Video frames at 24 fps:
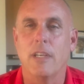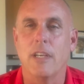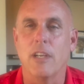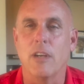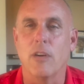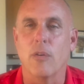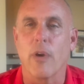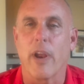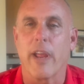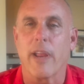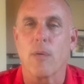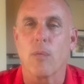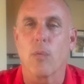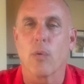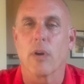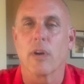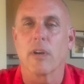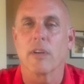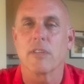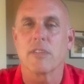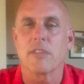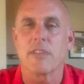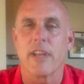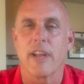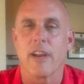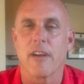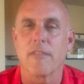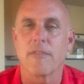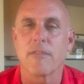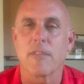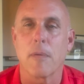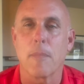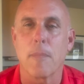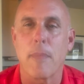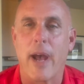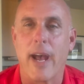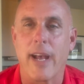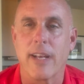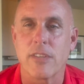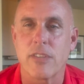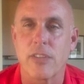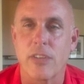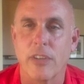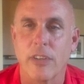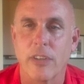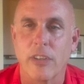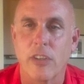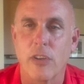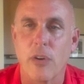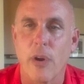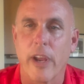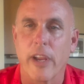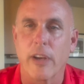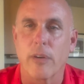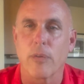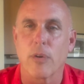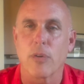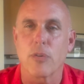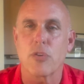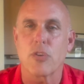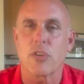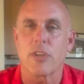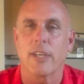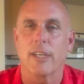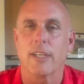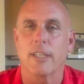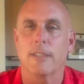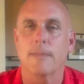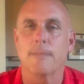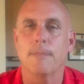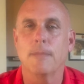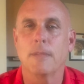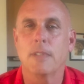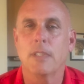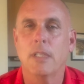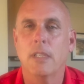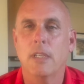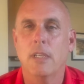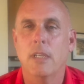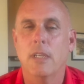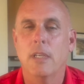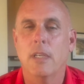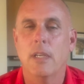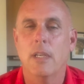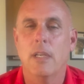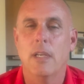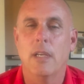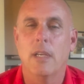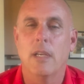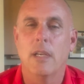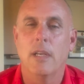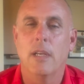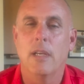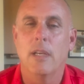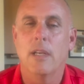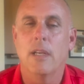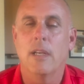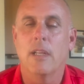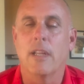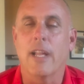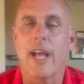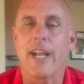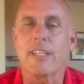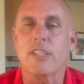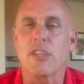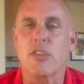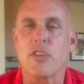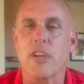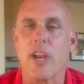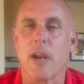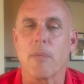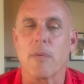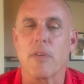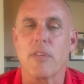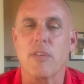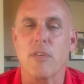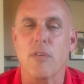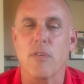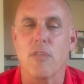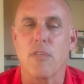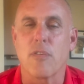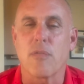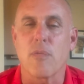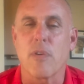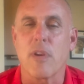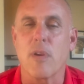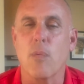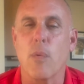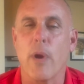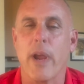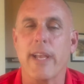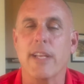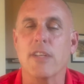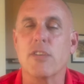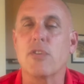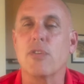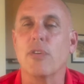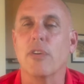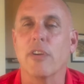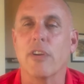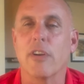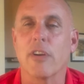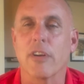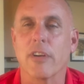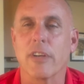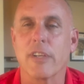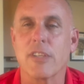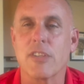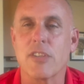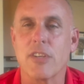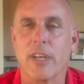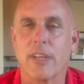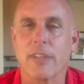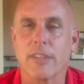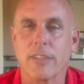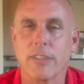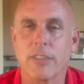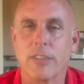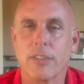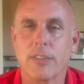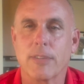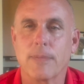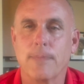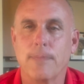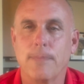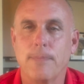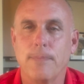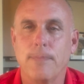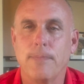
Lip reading: Great words there from Pastor Craig Rochelle. I'd like to share with you three ways to encourage others.